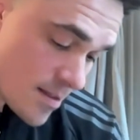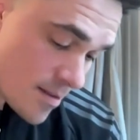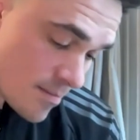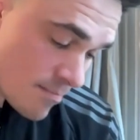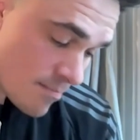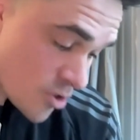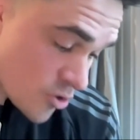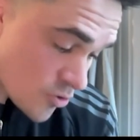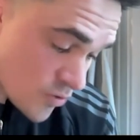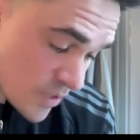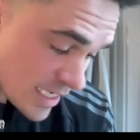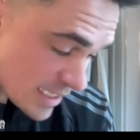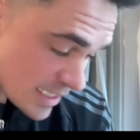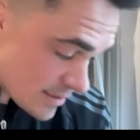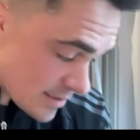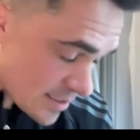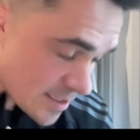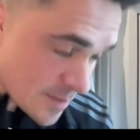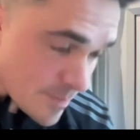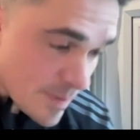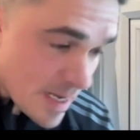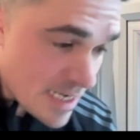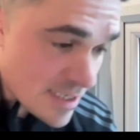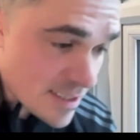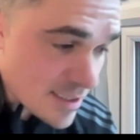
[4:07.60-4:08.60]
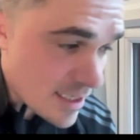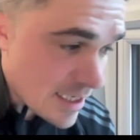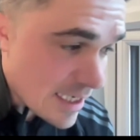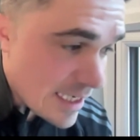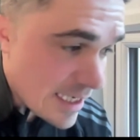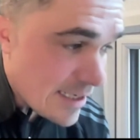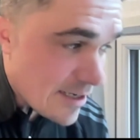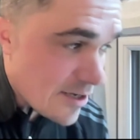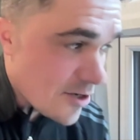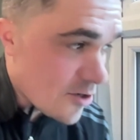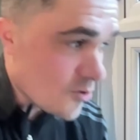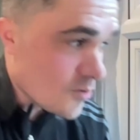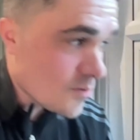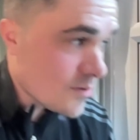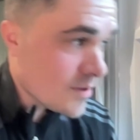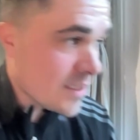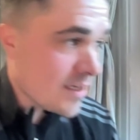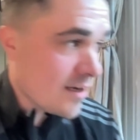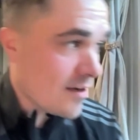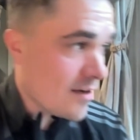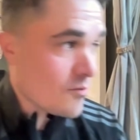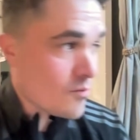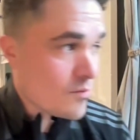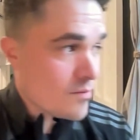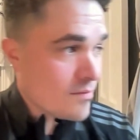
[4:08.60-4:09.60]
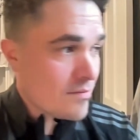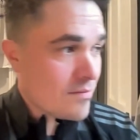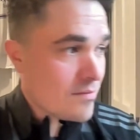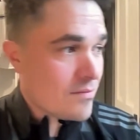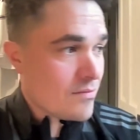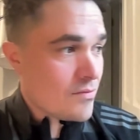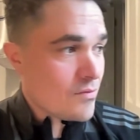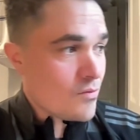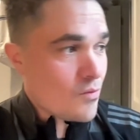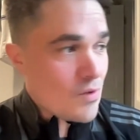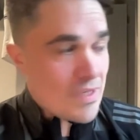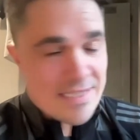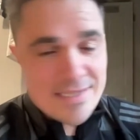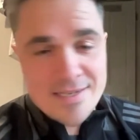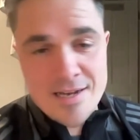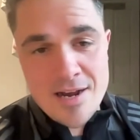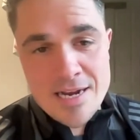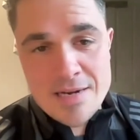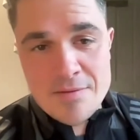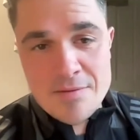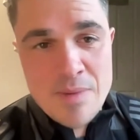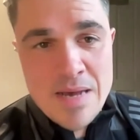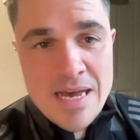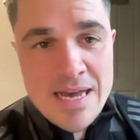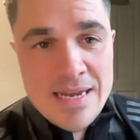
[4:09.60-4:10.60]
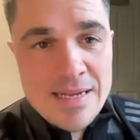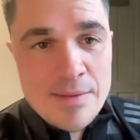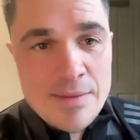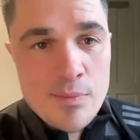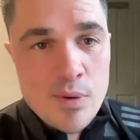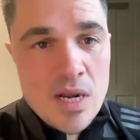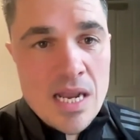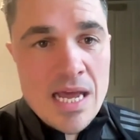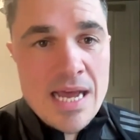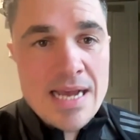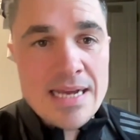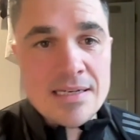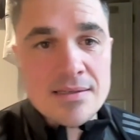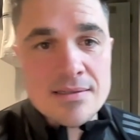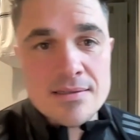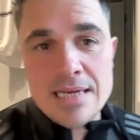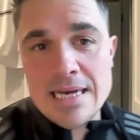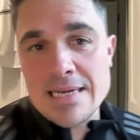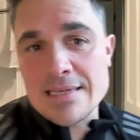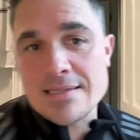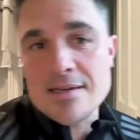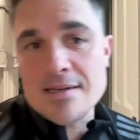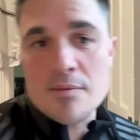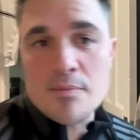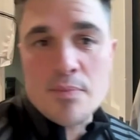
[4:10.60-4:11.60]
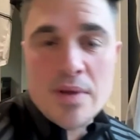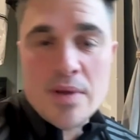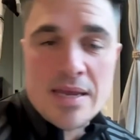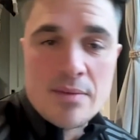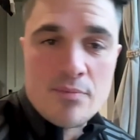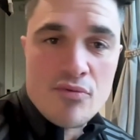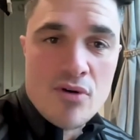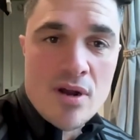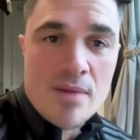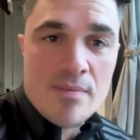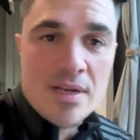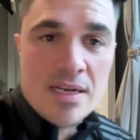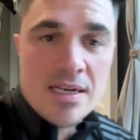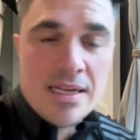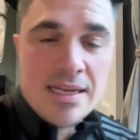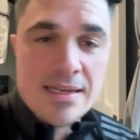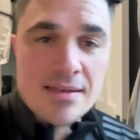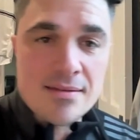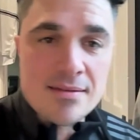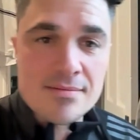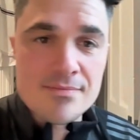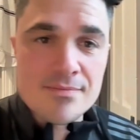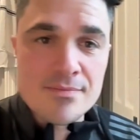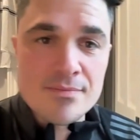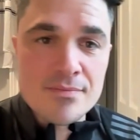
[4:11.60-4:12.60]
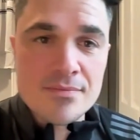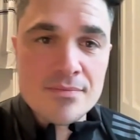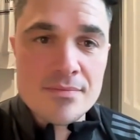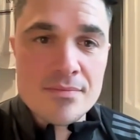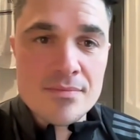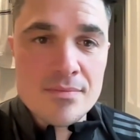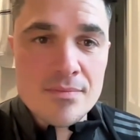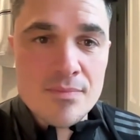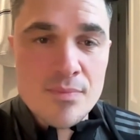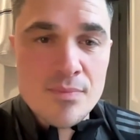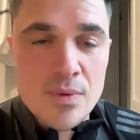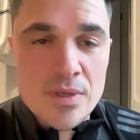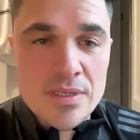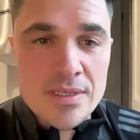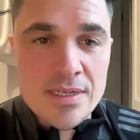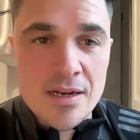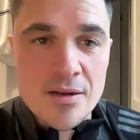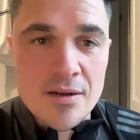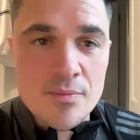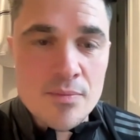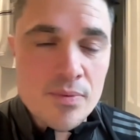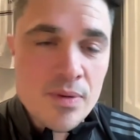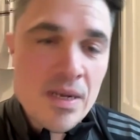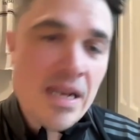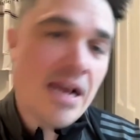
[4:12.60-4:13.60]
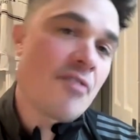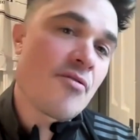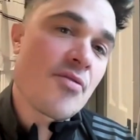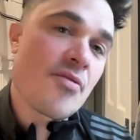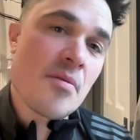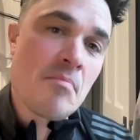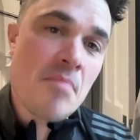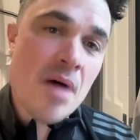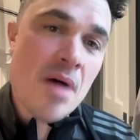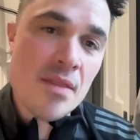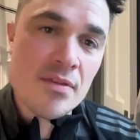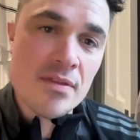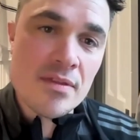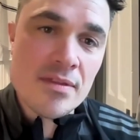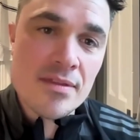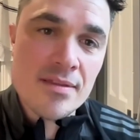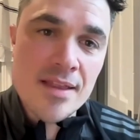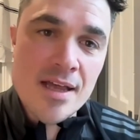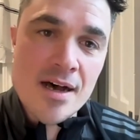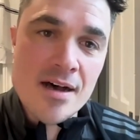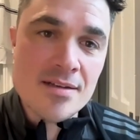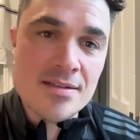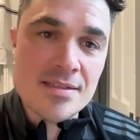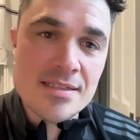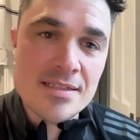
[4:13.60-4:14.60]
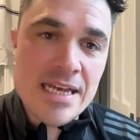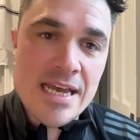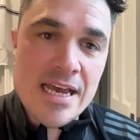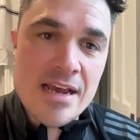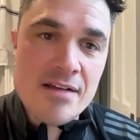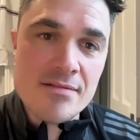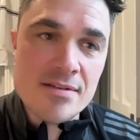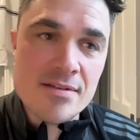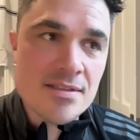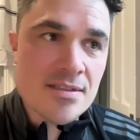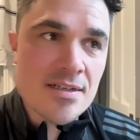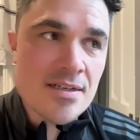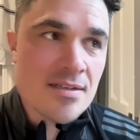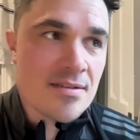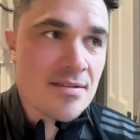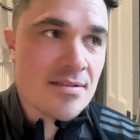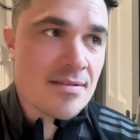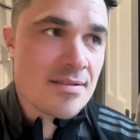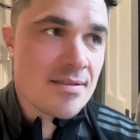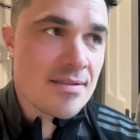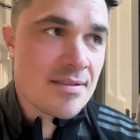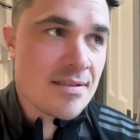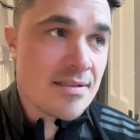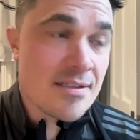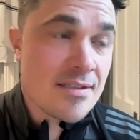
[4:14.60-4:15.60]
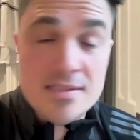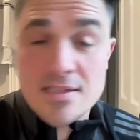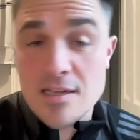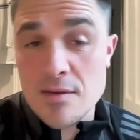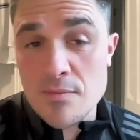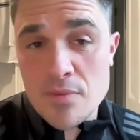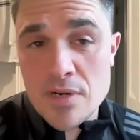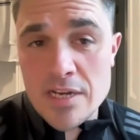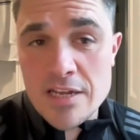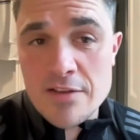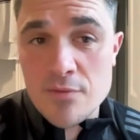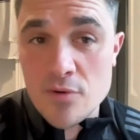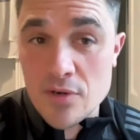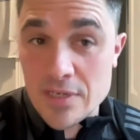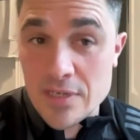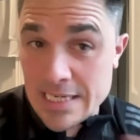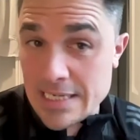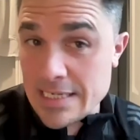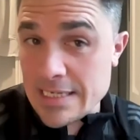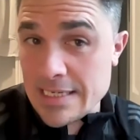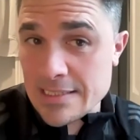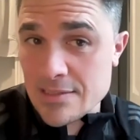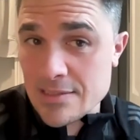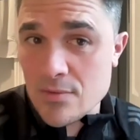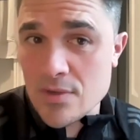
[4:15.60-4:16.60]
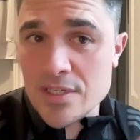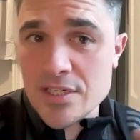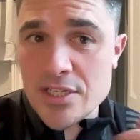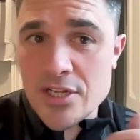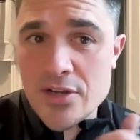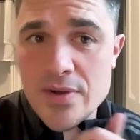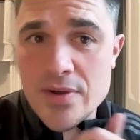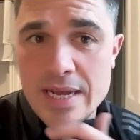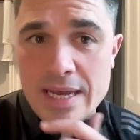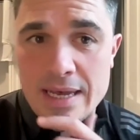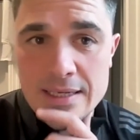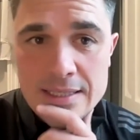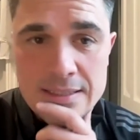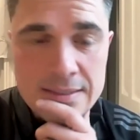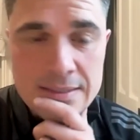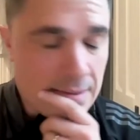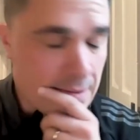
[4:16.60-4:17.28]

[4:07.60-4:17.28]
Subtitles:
Muniz especially, who we signed, barely played, end up being Premier League player of the month last year. It's just unbelievable, and he's the one doing it.